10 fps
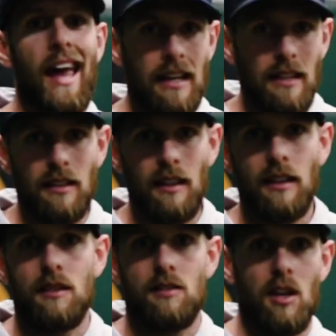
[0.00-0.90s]
Anything
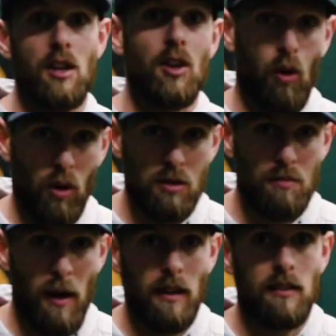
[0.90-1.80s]
that's in your
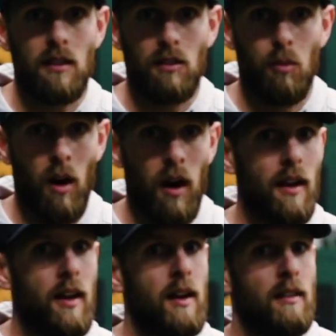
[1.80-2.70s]
spot that you want,
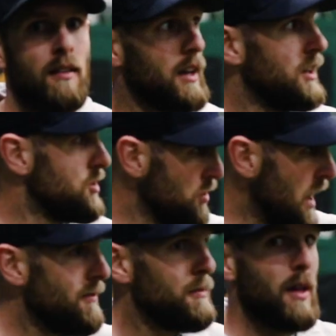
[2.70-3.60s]
that you
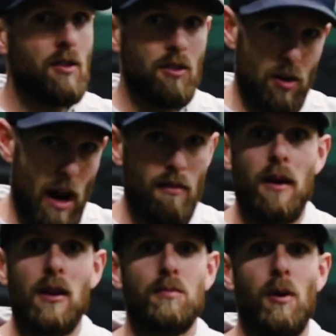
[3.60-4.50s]
can drive a
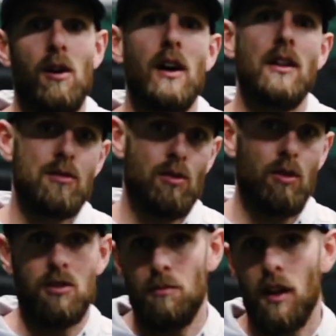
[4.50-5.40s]
baseball and score
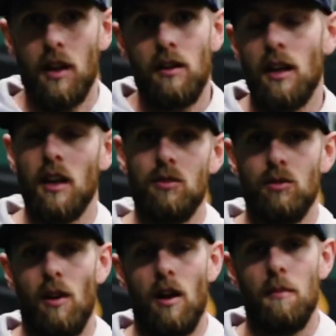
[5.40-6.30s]
somebody, get a
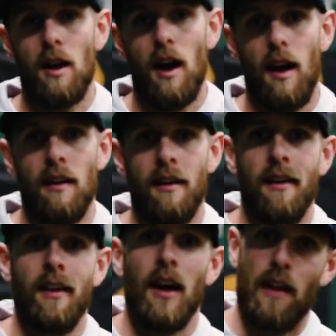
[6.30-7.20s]
2-out RBI.
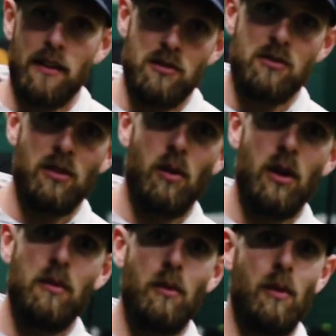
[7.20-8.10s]
And that's usually
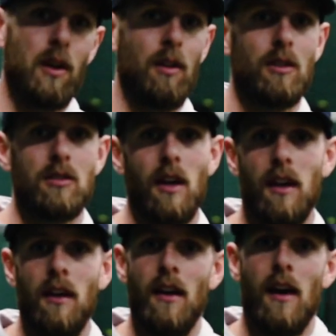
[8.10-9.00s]
what it looks
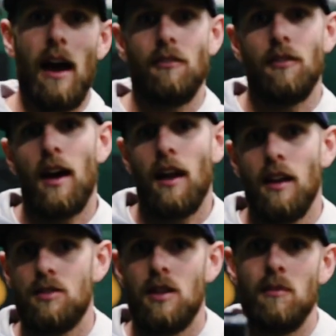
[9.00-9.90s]
like. After that,
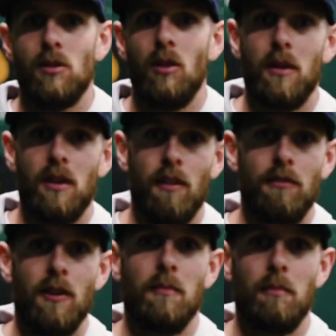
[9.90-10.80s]
each team's a little bit
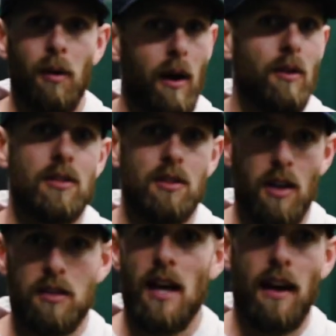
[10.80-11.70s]
different, but I would
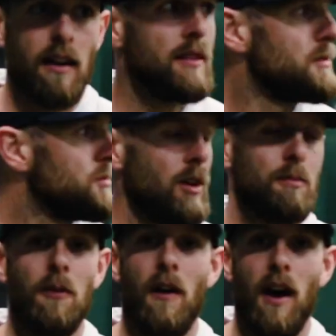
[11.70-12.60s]
suggest adding in some
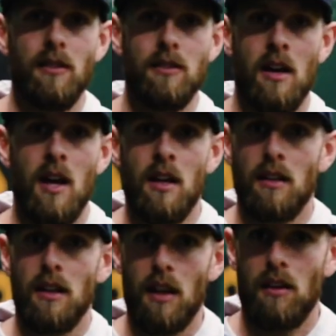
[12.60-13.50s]
scripted rounds
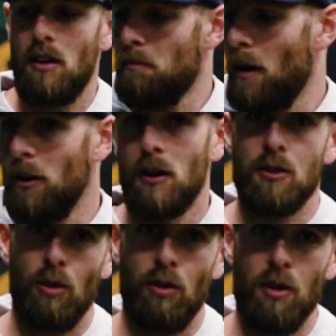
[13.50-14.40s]
to get better
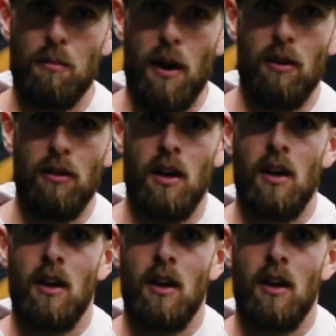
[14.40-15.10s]
control of your barrel